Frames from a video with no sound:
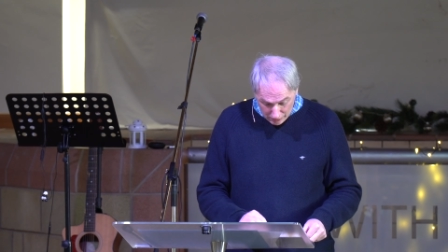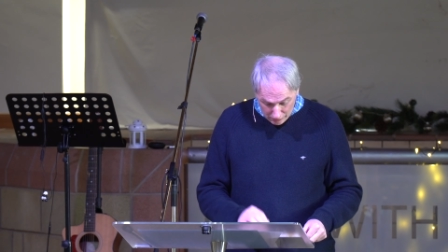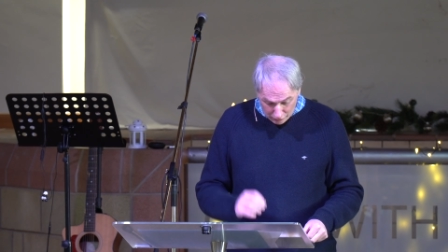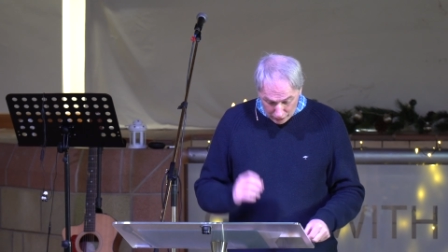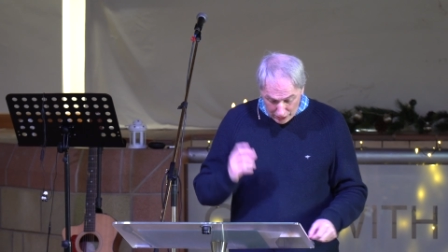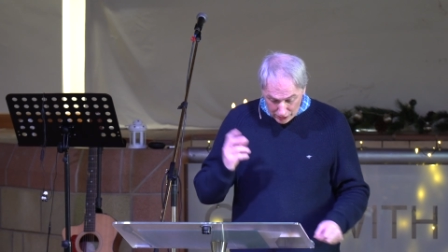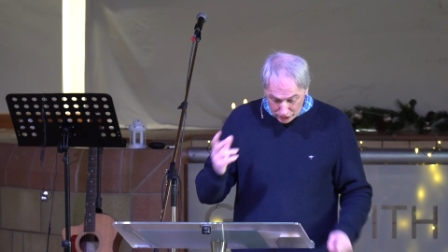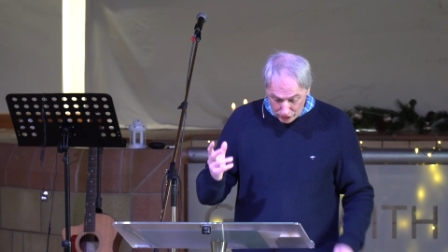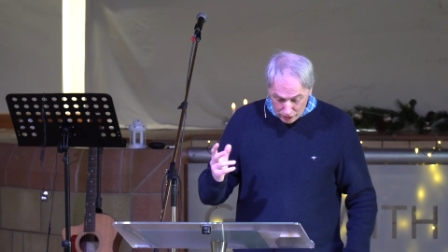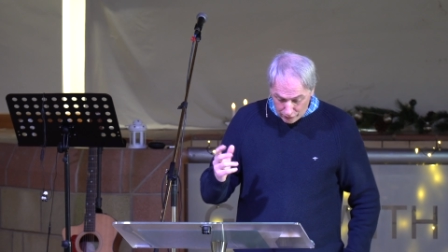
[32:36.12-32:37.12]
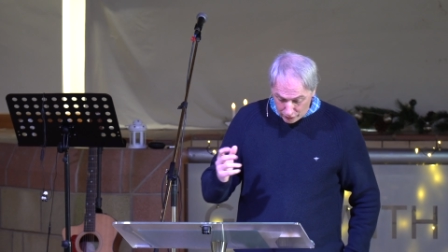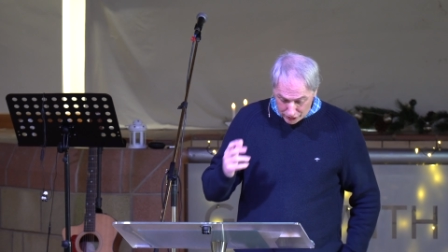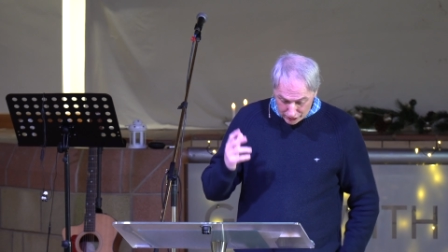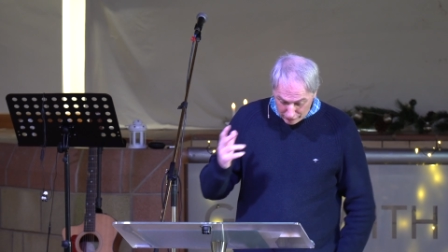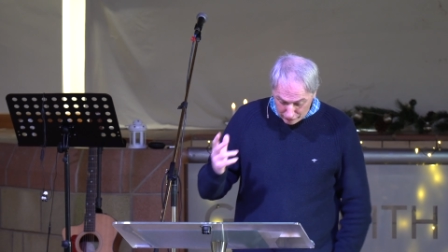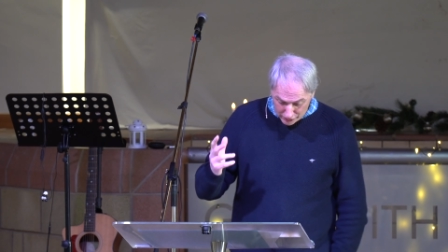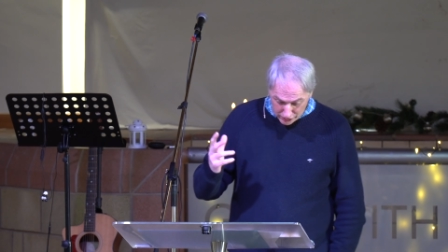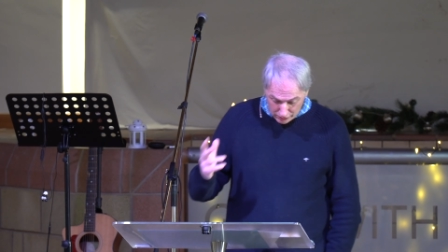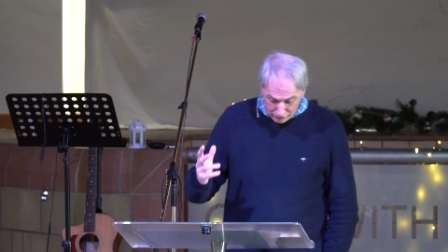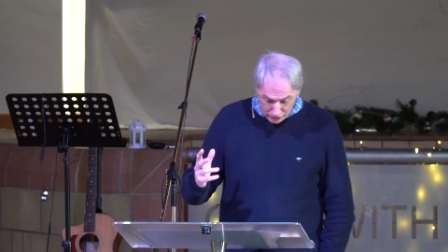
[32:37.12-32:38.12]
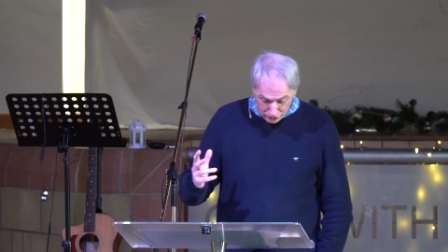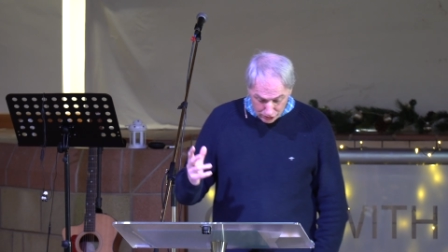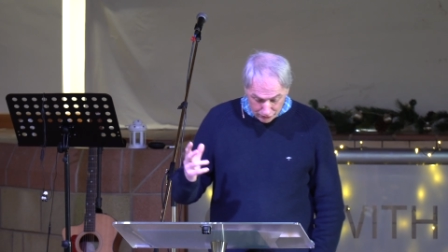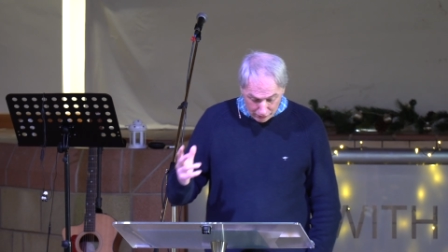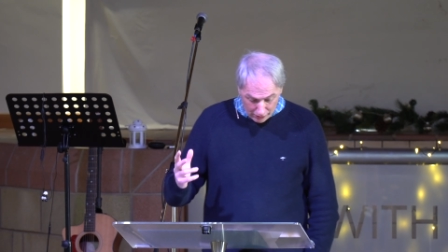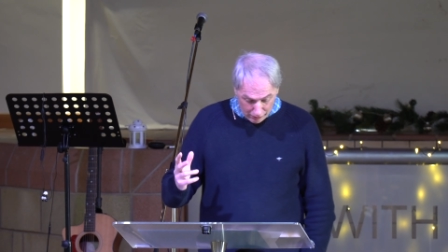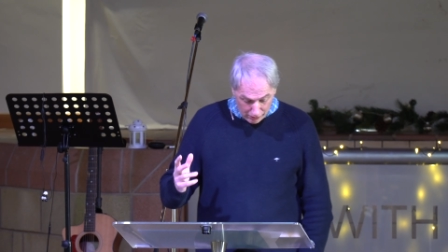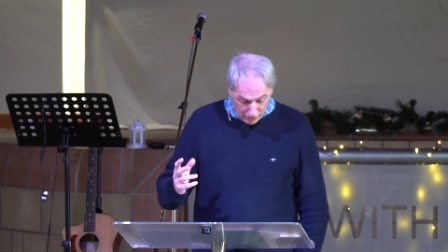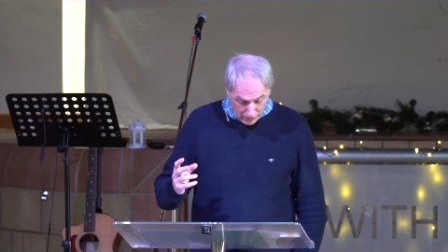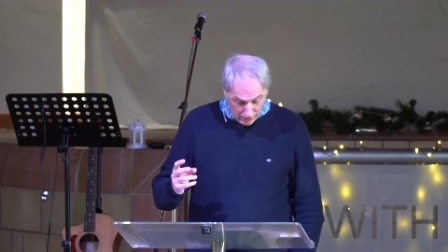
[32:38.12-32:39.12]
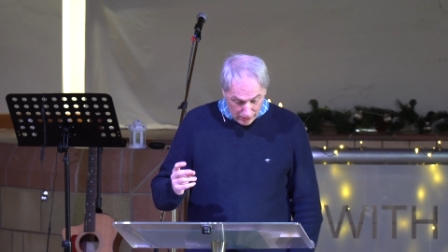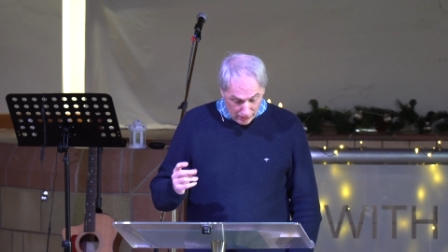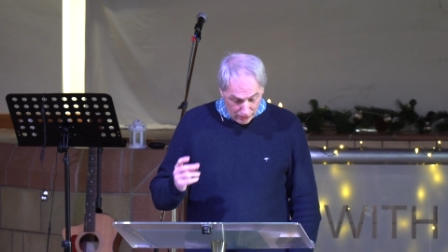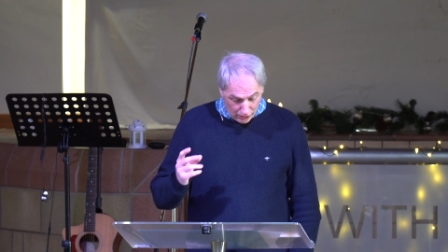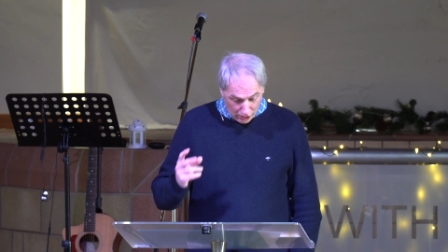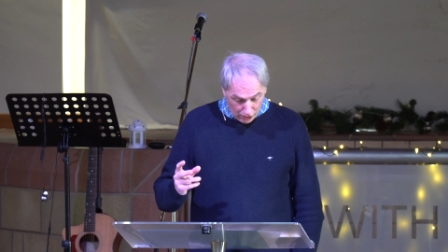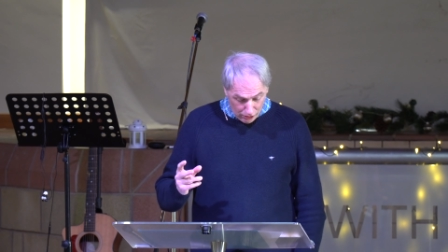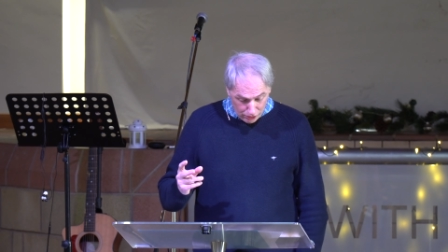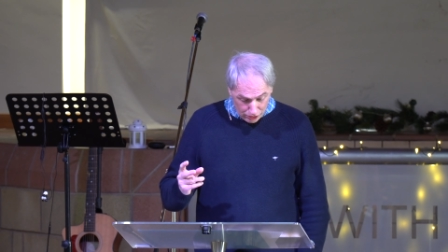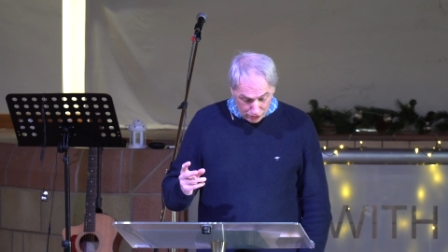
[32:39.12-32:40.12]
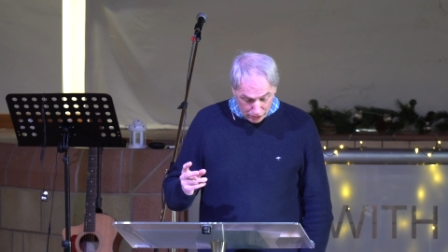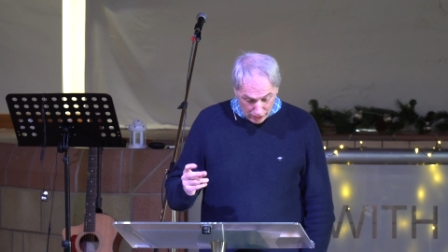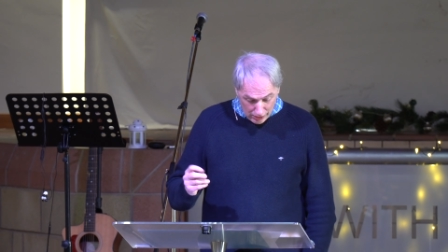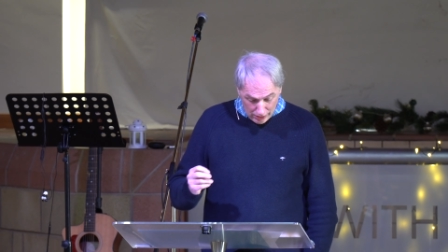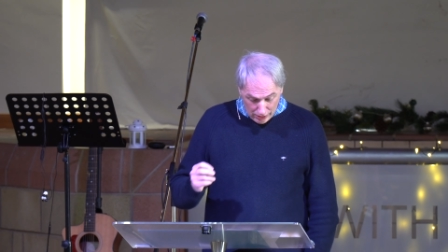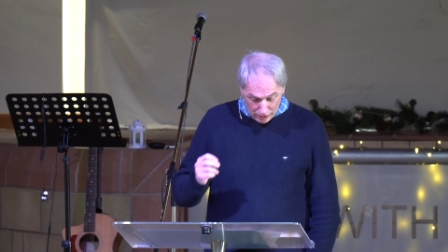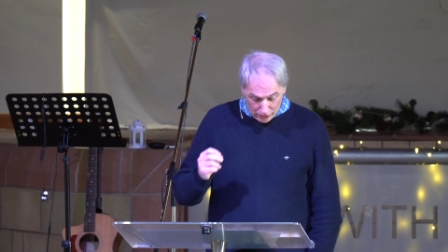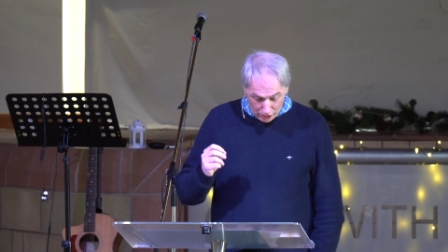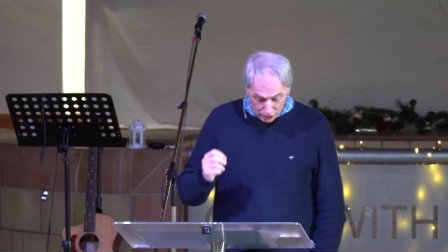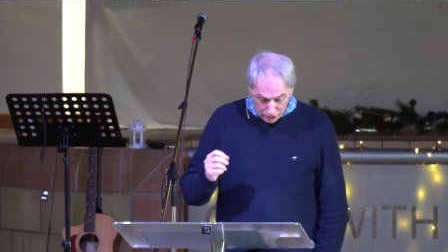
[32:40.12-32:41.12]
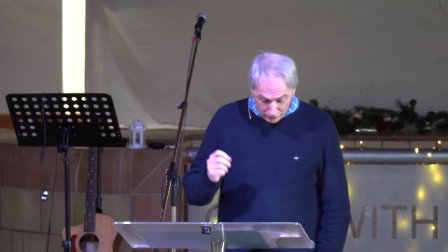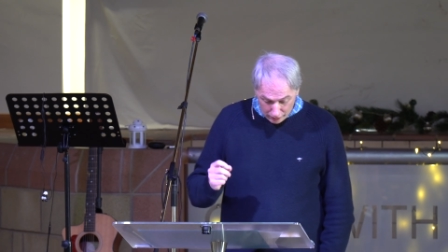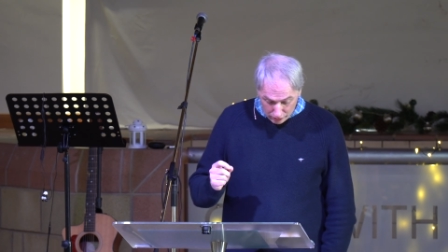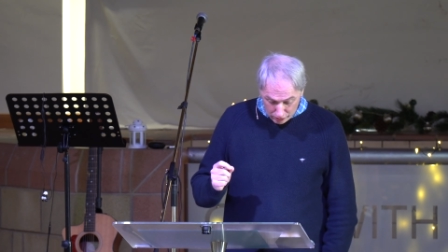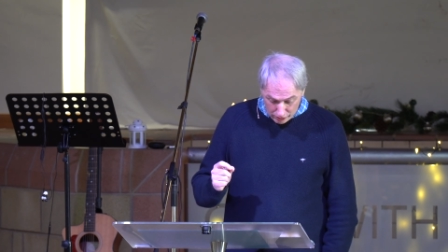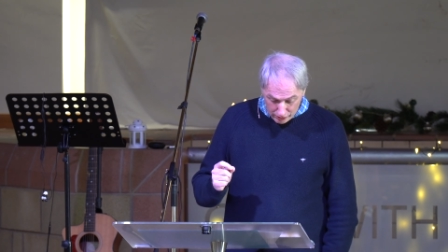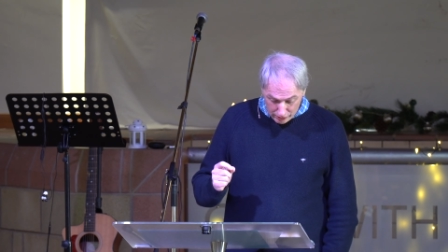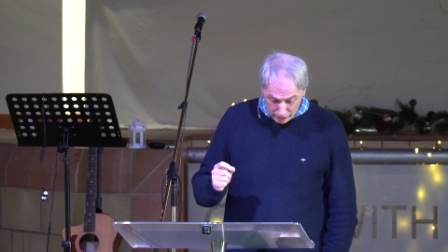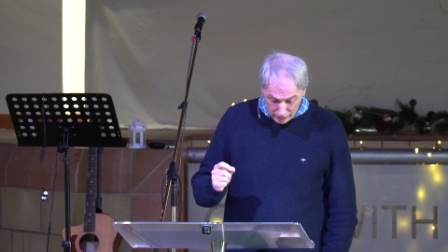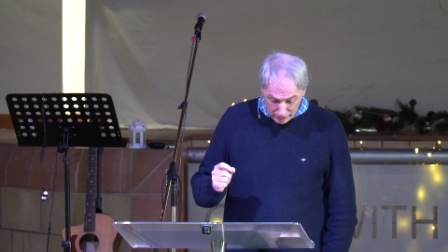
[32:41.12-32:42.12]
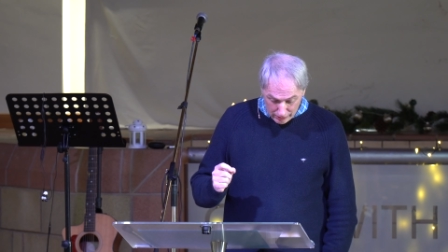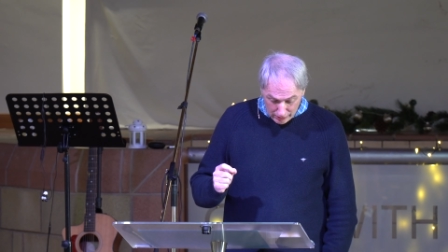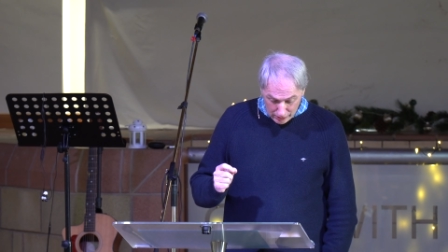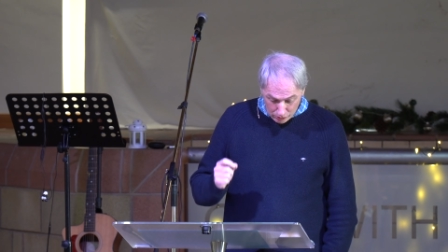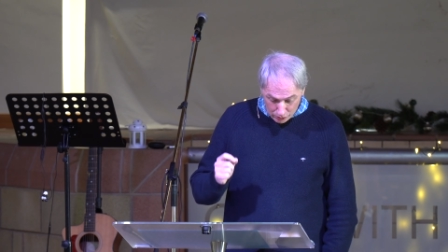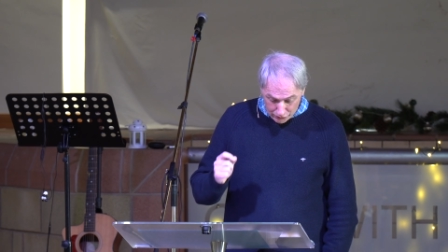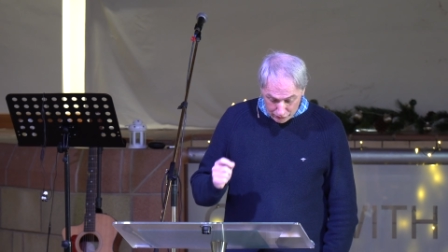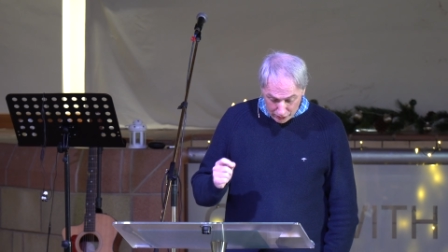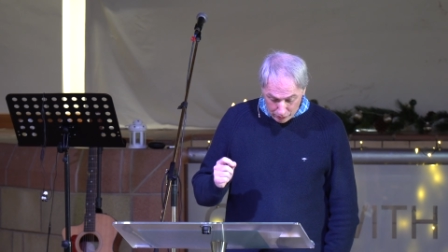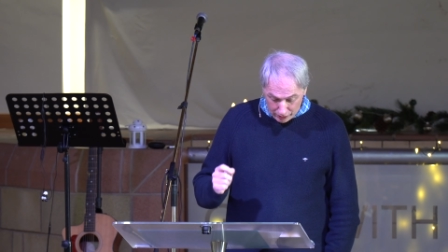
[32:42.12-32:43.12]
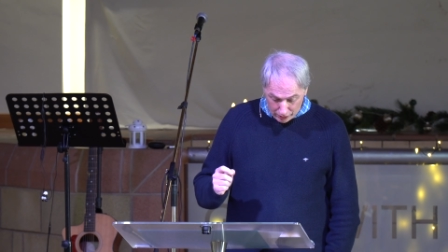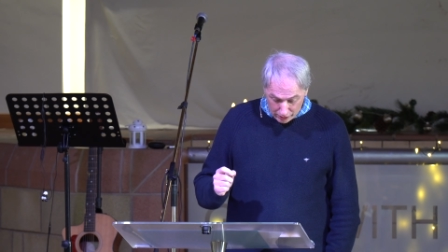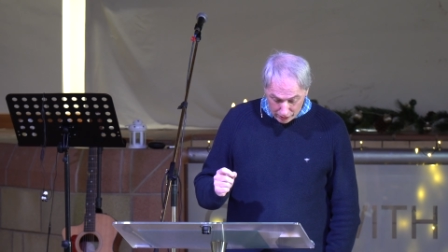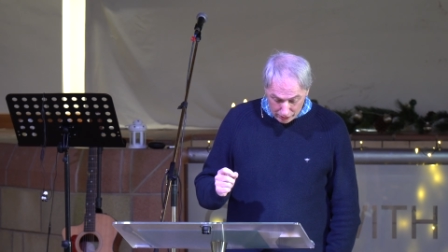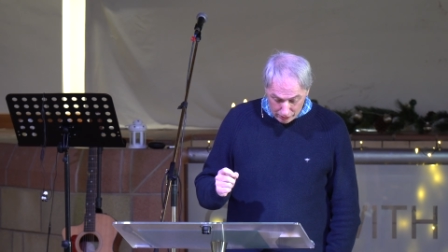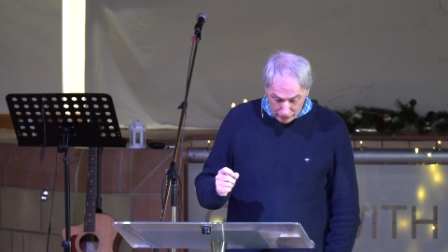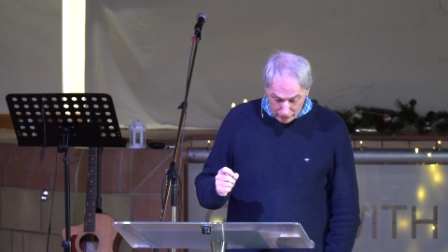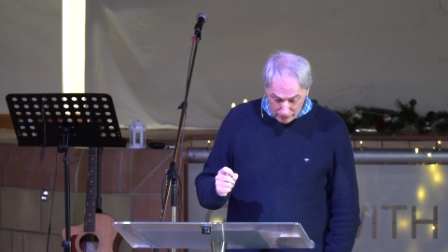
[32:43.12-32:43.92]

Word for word: for he is good, for his steadfast love endures forever, the house the house of the Lord was filled with a cloud,